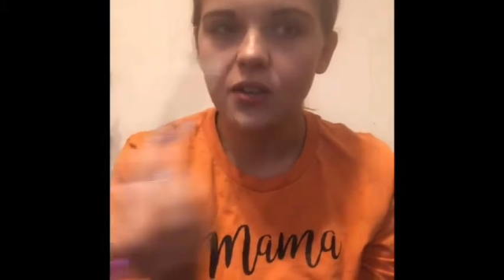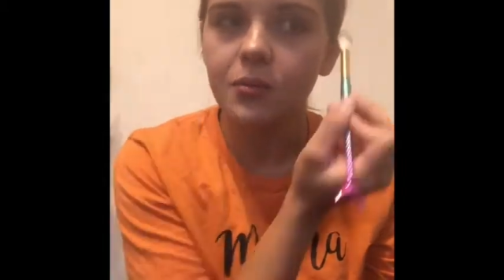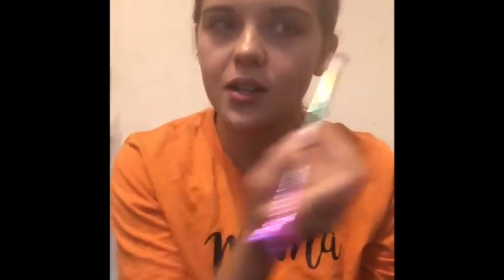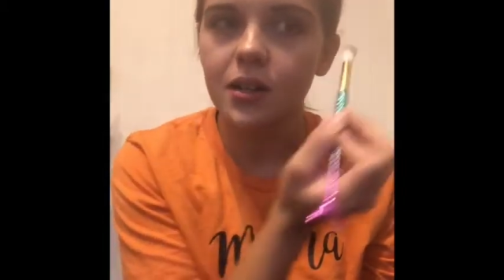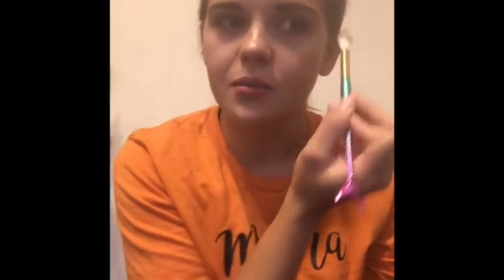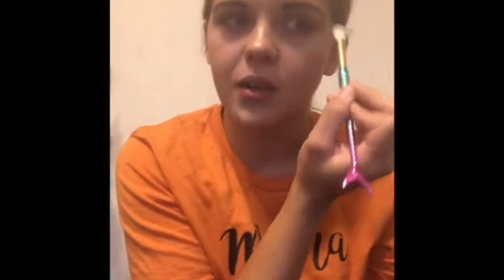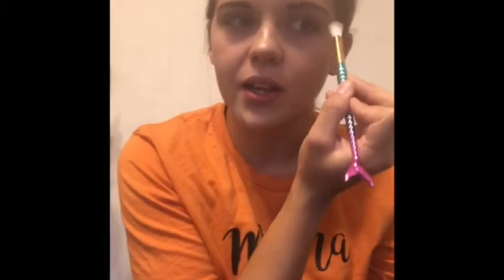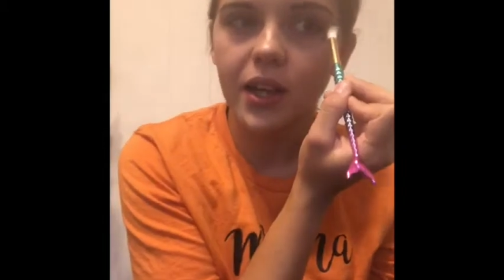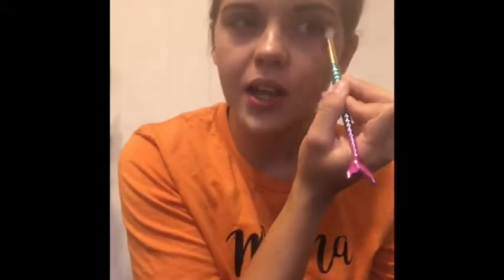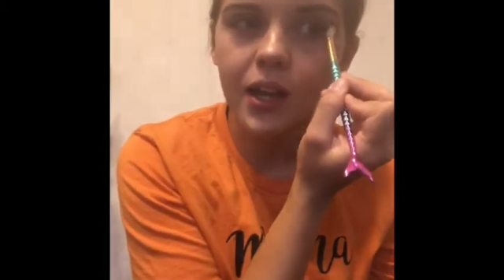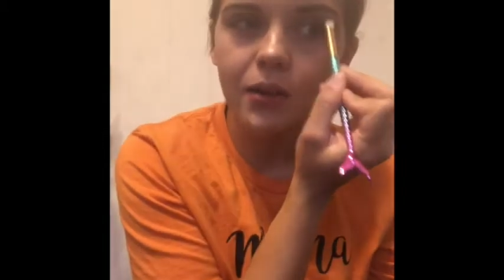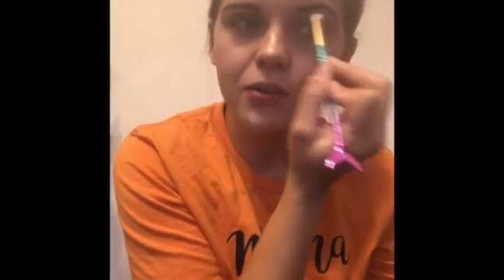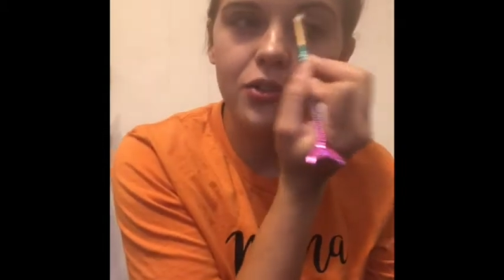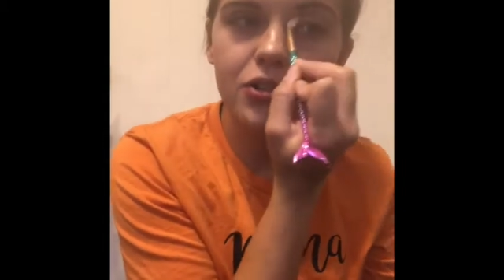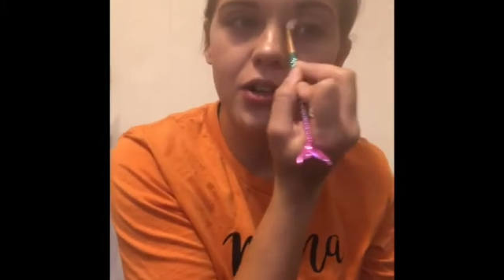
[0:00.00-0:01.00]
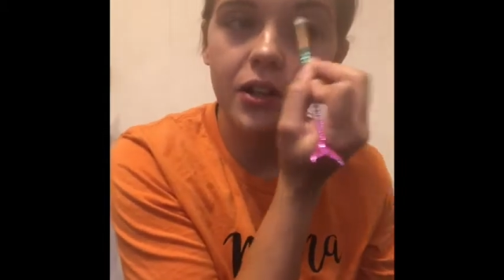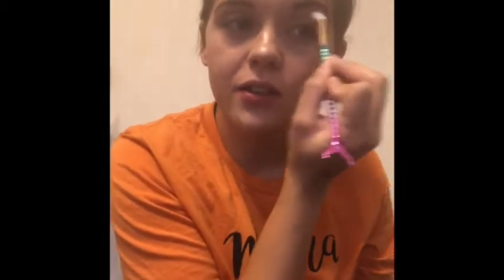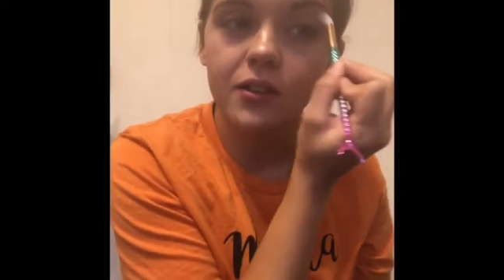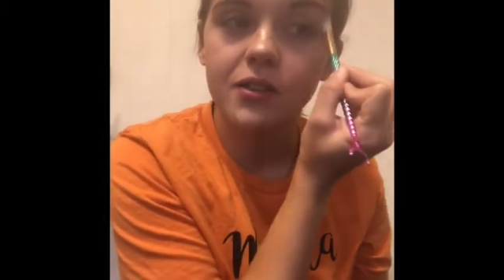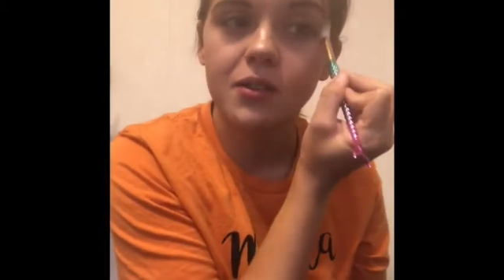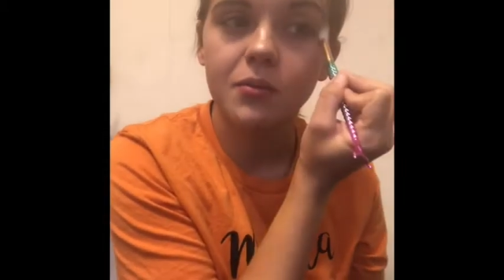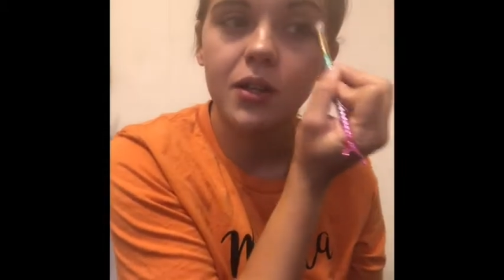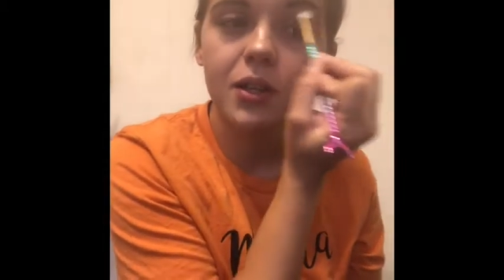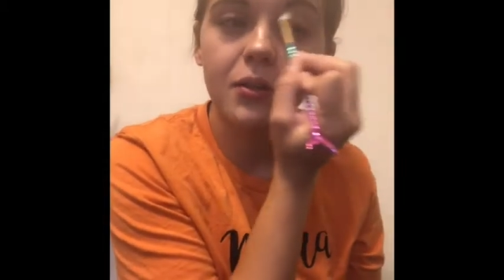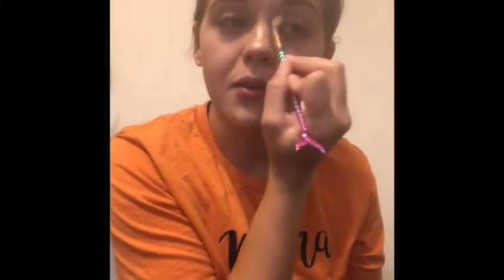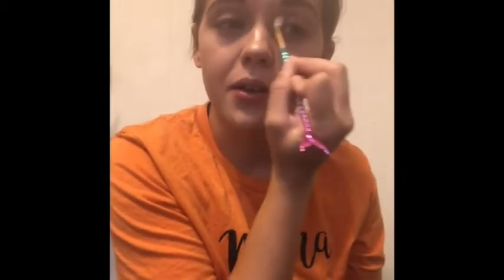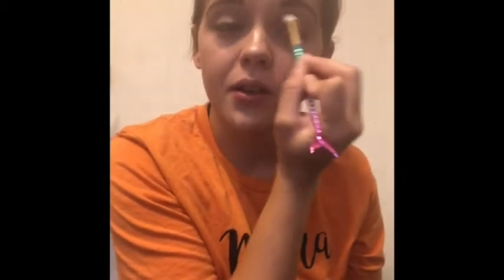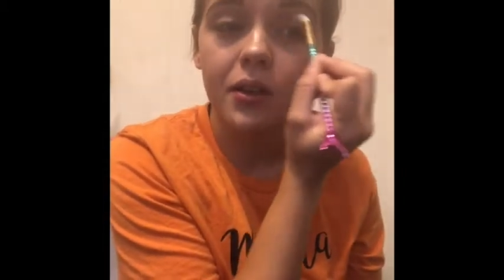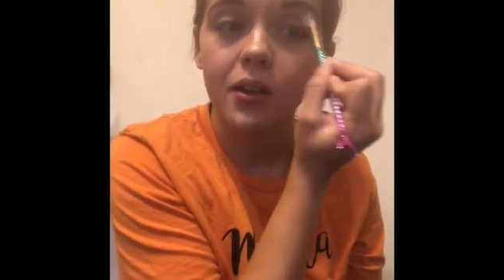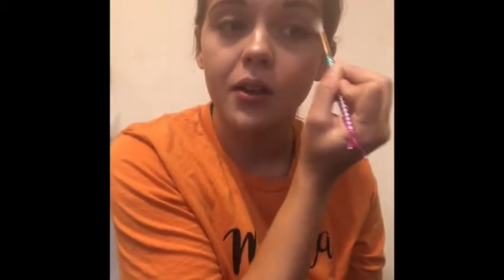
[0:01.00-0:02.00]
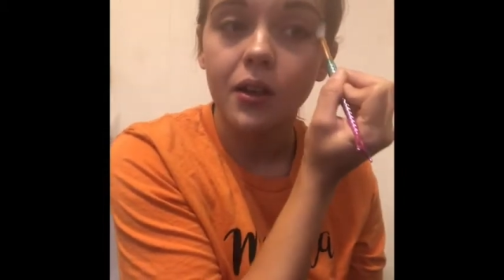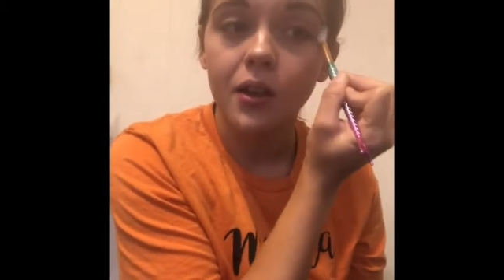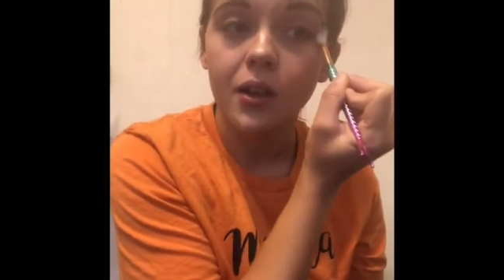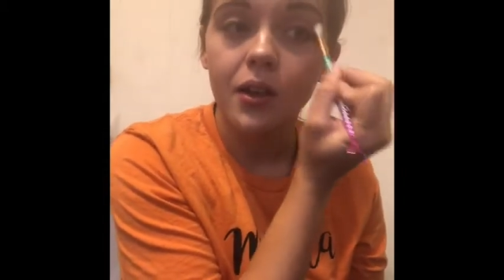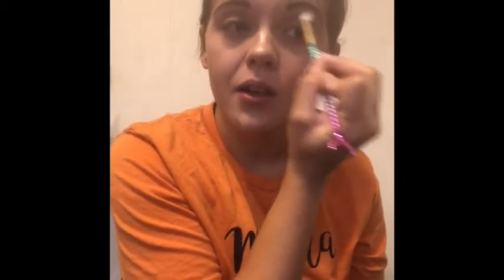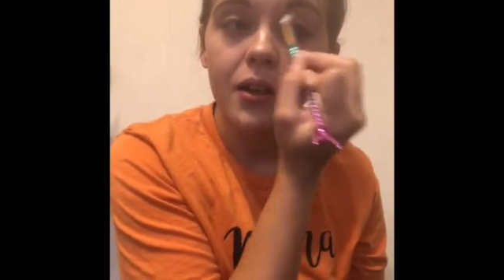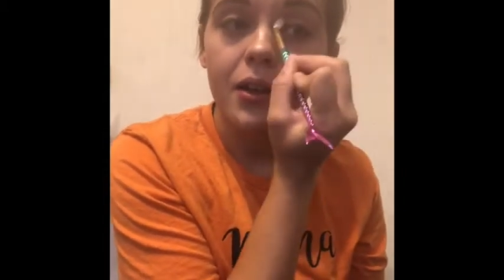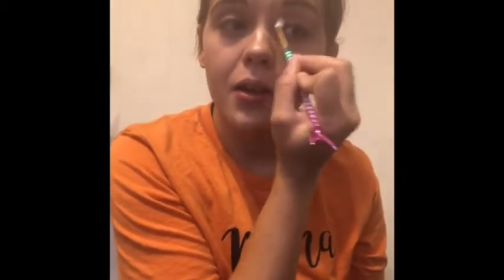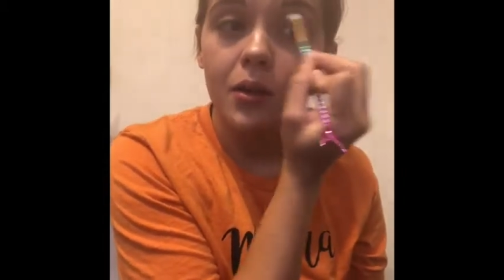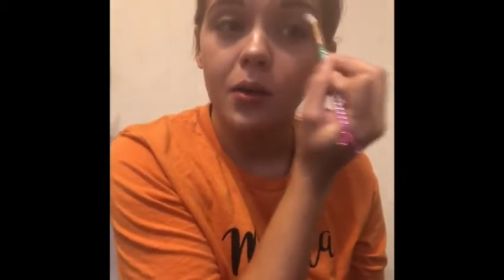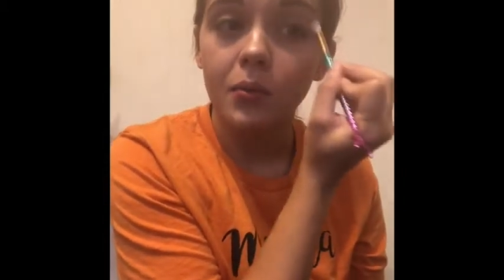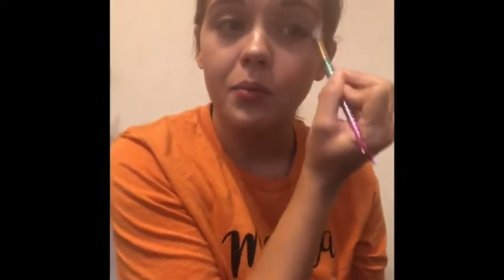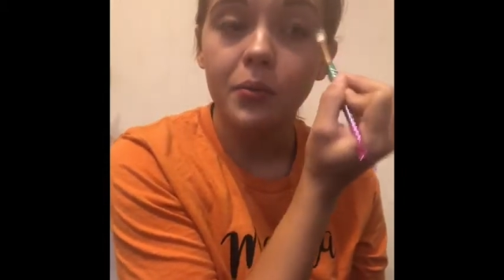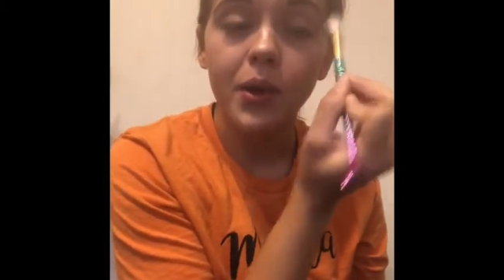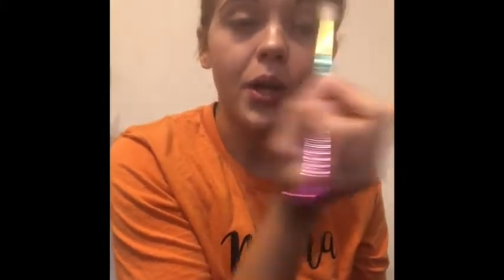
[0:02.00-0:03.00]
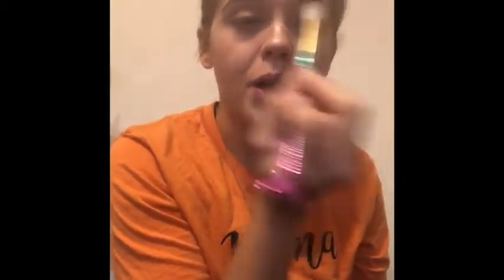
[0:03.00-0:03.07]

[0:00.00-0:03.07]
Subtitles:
and I'm like, hey, I want to try this to make a better